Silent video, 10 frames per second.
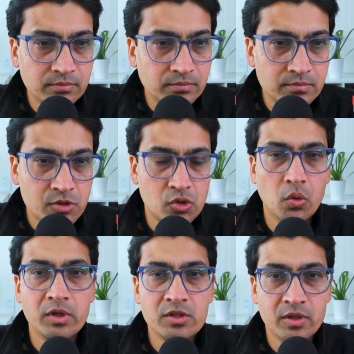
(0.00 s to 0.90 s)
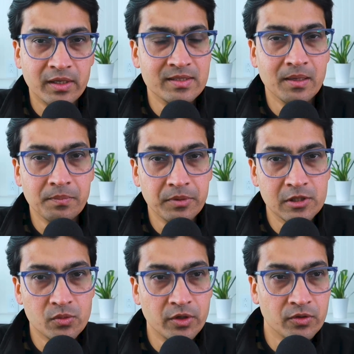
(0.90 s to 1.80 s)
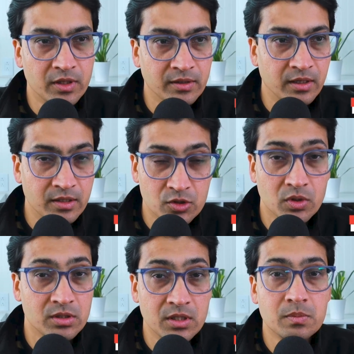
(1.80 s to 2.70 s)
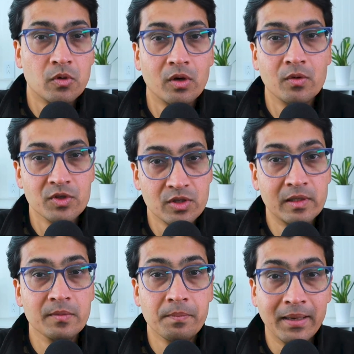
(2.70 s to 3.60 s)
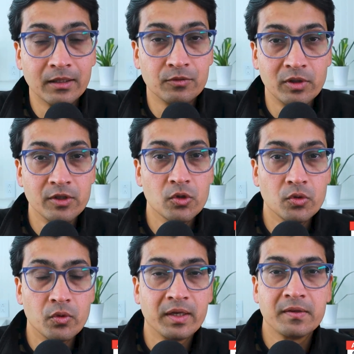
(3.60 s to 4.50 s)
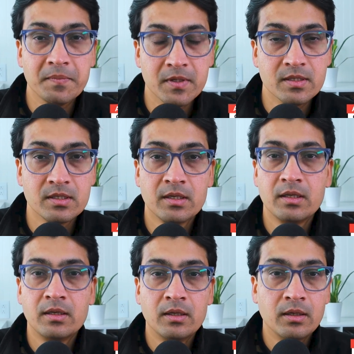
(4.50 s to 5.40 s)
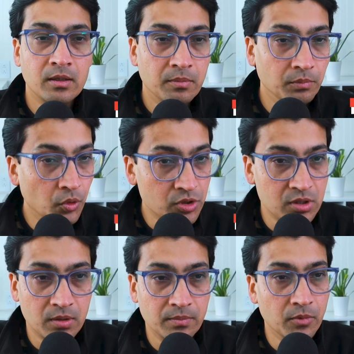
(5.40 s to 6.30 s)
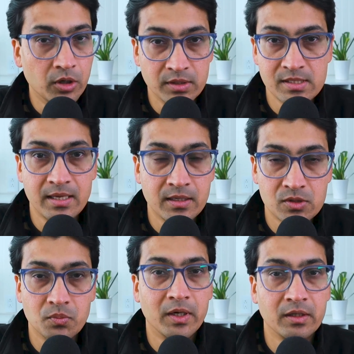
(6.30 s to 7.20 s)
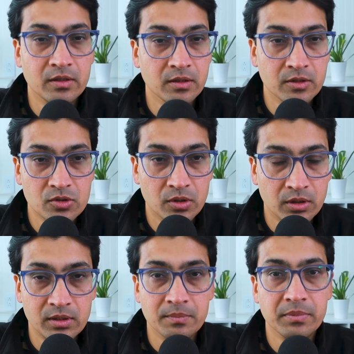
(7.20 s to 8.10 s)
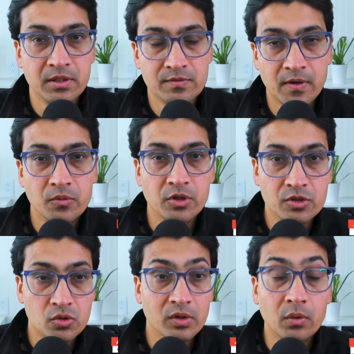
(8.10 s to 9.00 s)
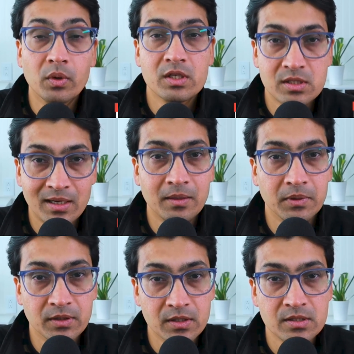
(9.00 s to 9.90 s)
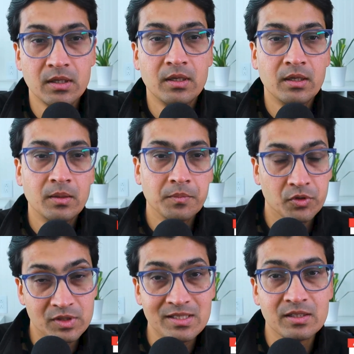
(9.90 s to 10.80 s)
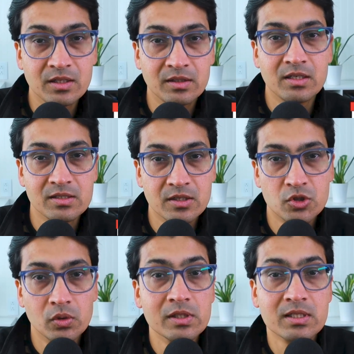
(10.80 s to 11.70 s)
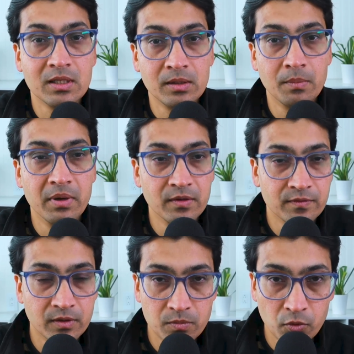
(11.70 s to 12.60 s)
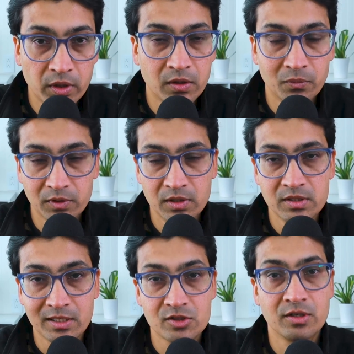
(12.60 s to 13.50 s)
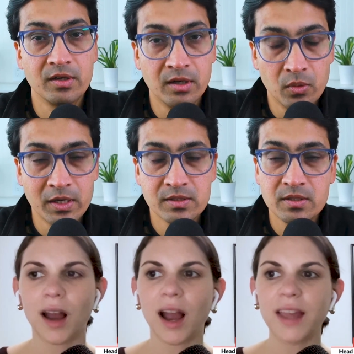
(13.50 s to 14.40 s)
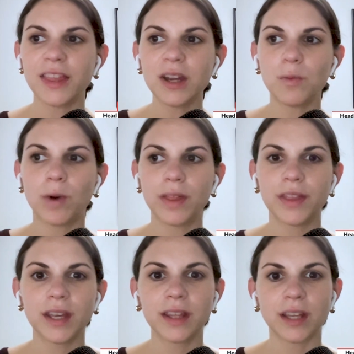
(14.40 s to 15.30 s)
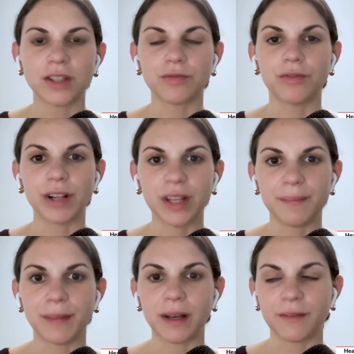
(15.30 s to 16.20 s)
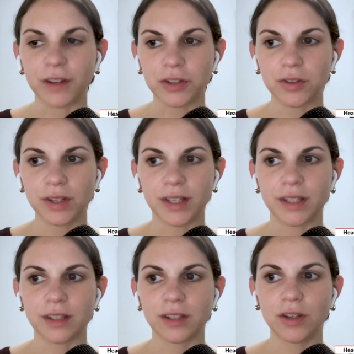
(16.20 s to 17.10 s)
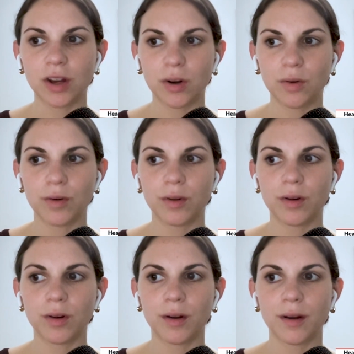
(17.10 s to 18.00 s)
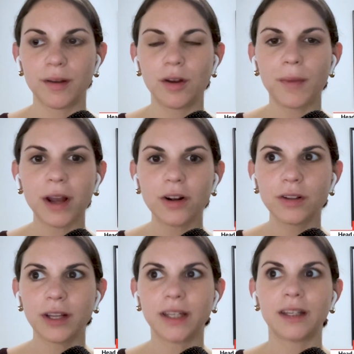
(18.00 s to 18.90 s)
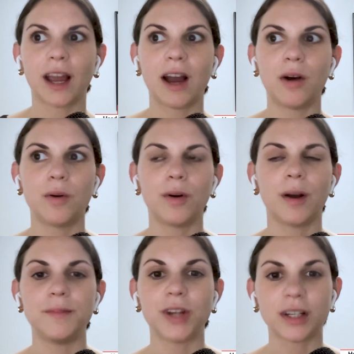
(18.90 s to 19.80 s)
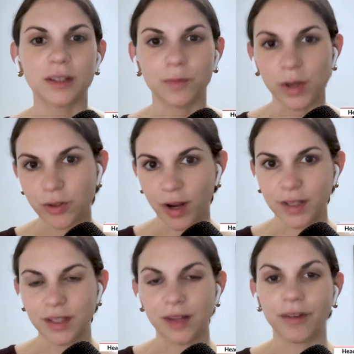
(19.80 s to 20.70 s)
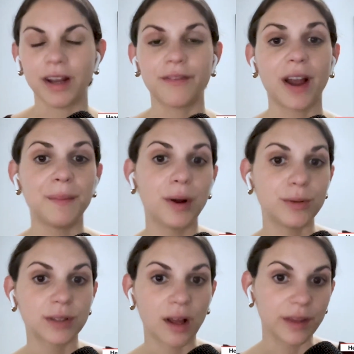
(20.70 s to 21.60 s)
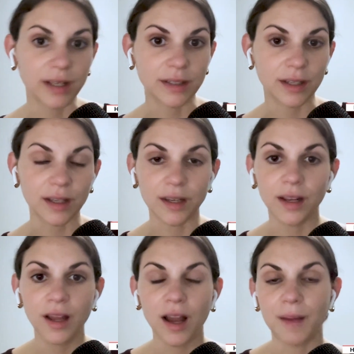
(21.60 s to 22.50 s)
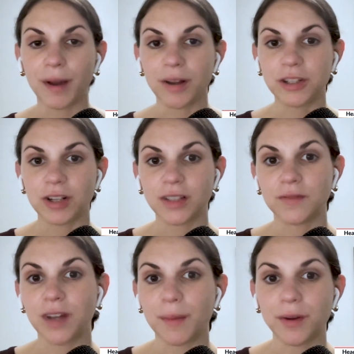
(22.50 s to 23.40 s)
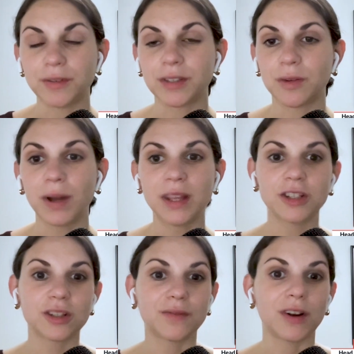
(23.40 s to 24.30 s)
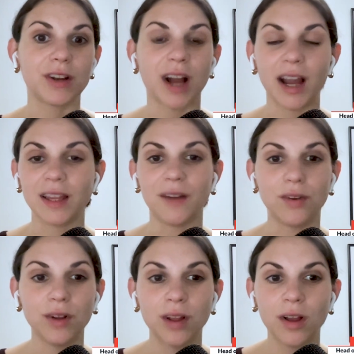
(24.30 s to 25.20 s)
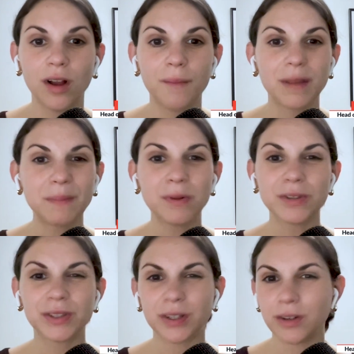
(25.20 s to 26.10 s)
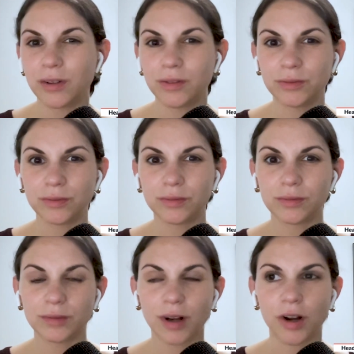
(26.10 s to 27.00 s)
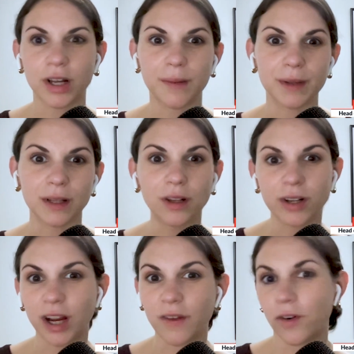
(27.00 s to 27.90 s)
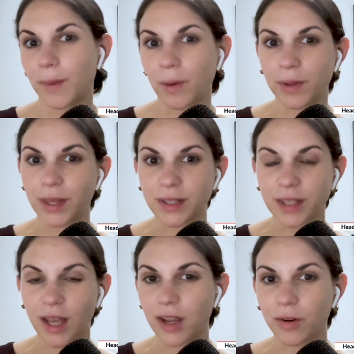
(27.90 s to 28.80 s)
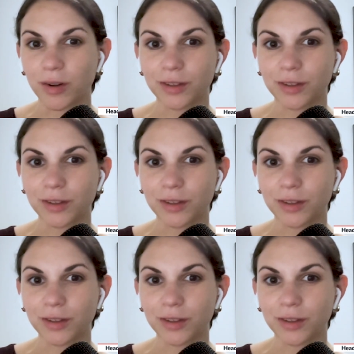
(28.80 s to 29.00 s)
stories or examples where you think that this program was really impactful and you recommend most modern SaaS marketers or companies founders to invest time in this, because these are the things that you will see the benefit working with these extended advisors? I think one thing that's really beneficial is, no matter like how objective we try to see, right? If I post on LinkedIn about interactive demos in a way that's just very high level, people still are going to be a little careful about what they say, or